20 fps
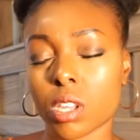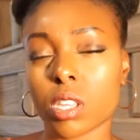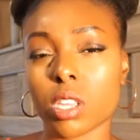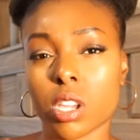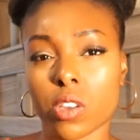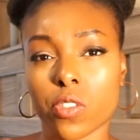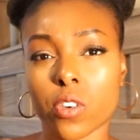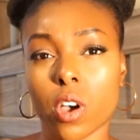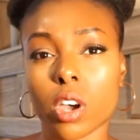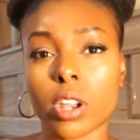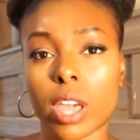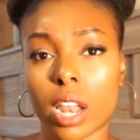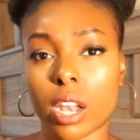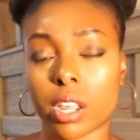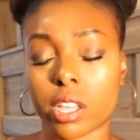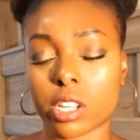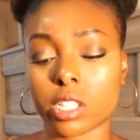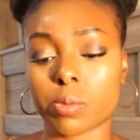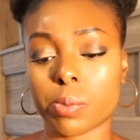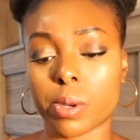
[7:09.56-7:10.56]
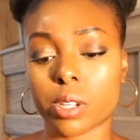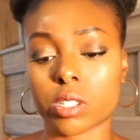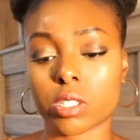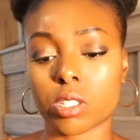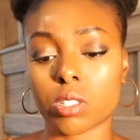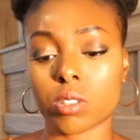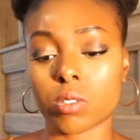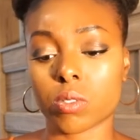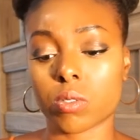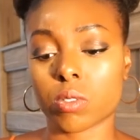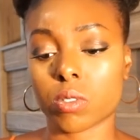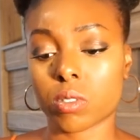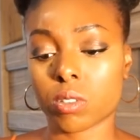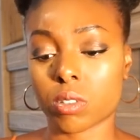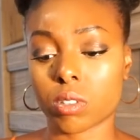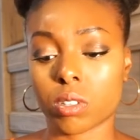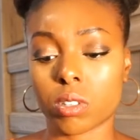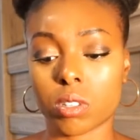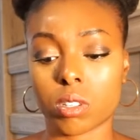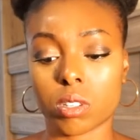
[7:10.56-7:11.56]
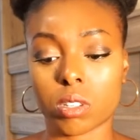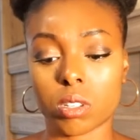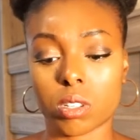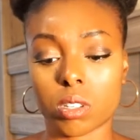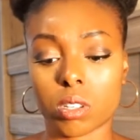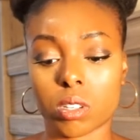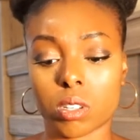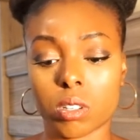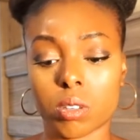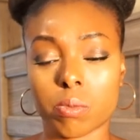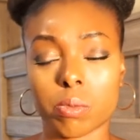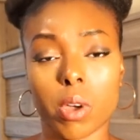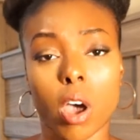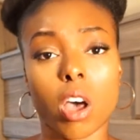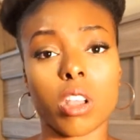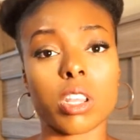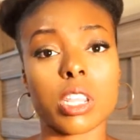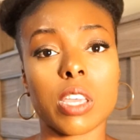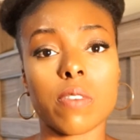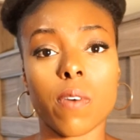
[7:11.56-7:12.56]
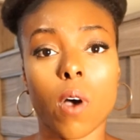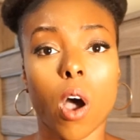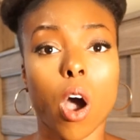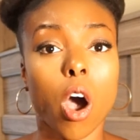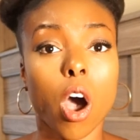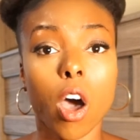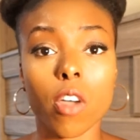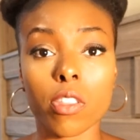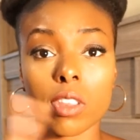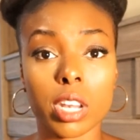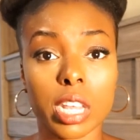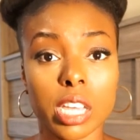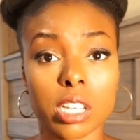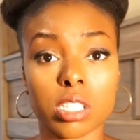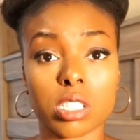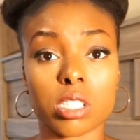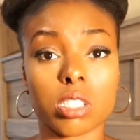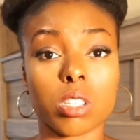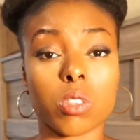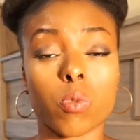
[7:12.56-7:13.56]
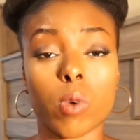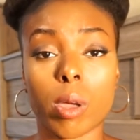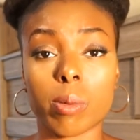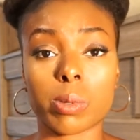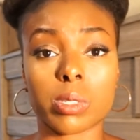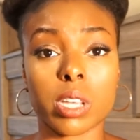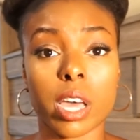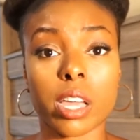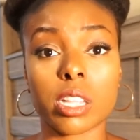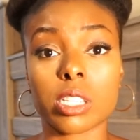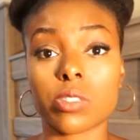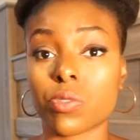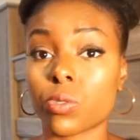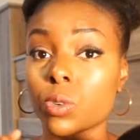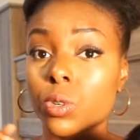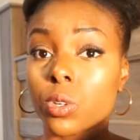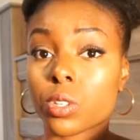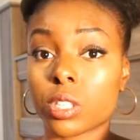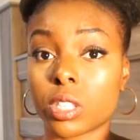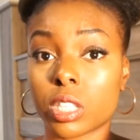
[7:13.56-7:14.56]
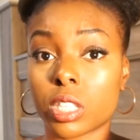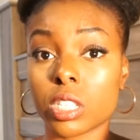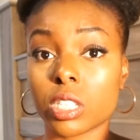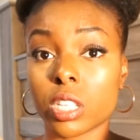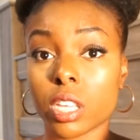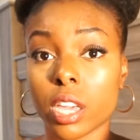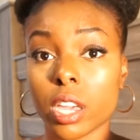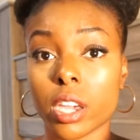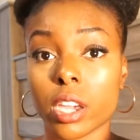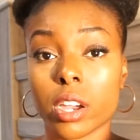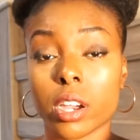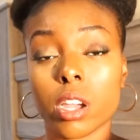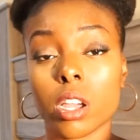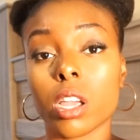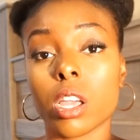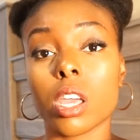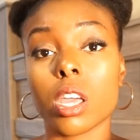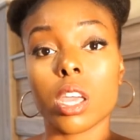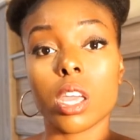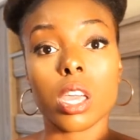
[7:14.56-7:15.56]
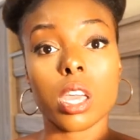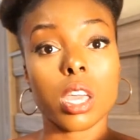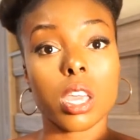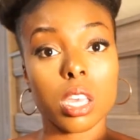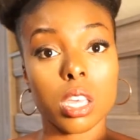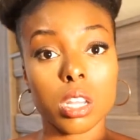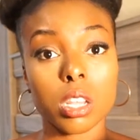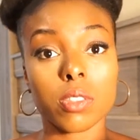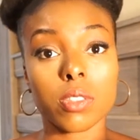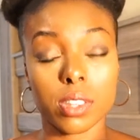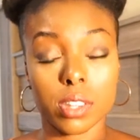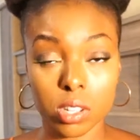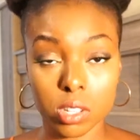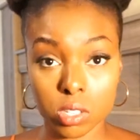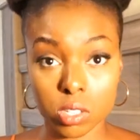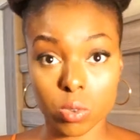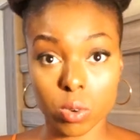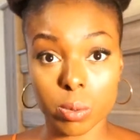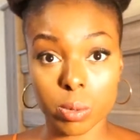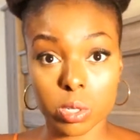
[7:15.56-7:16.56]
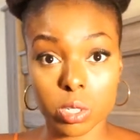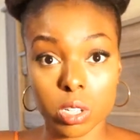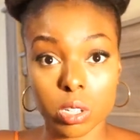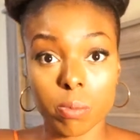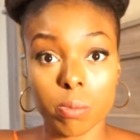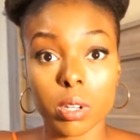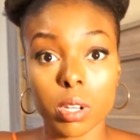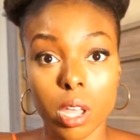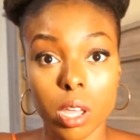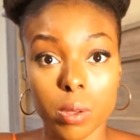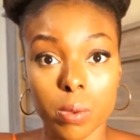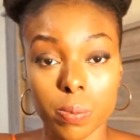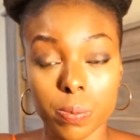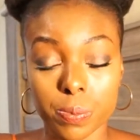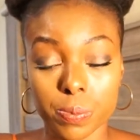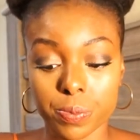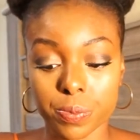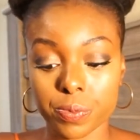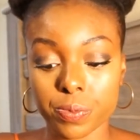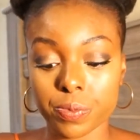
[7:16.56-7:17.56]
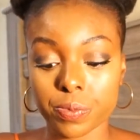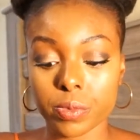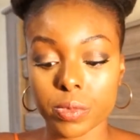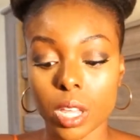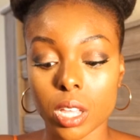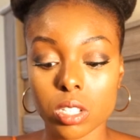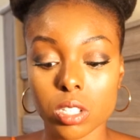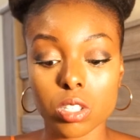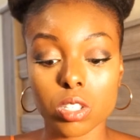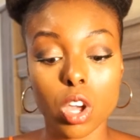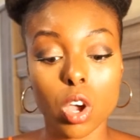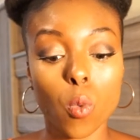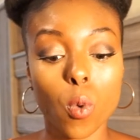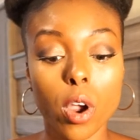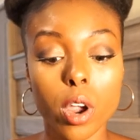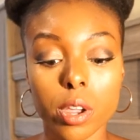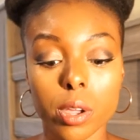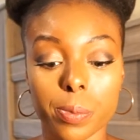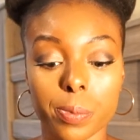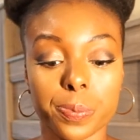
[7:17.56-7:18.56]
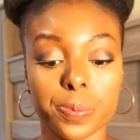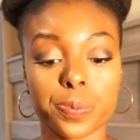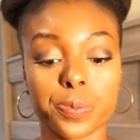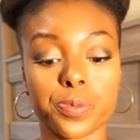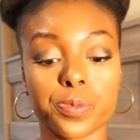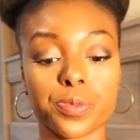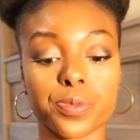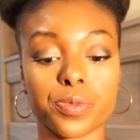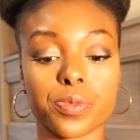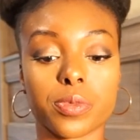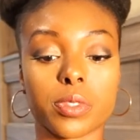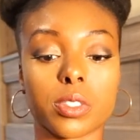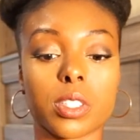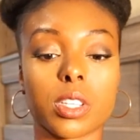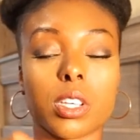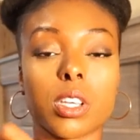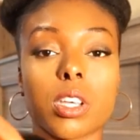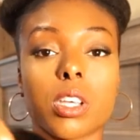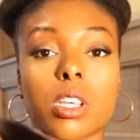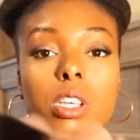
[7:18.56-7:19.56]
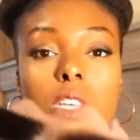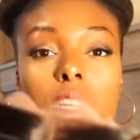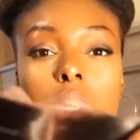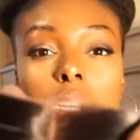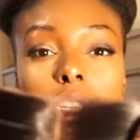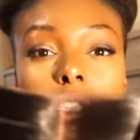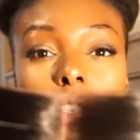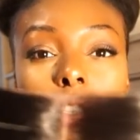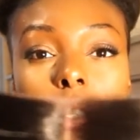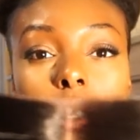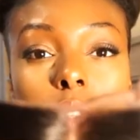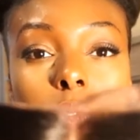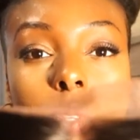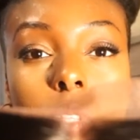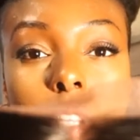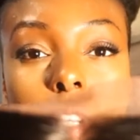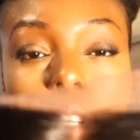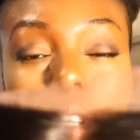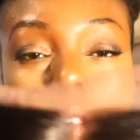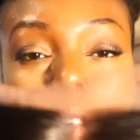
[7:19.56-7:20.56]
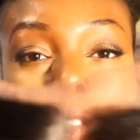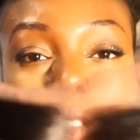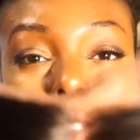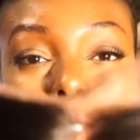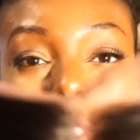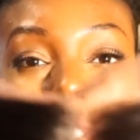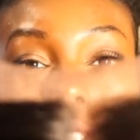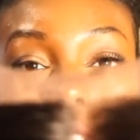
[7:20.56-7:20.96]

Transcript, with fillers: Yeah, they're on AliExpress too. But I'll leave all the links to the websites for this hair in the description below. So don't worry. So this is what the closure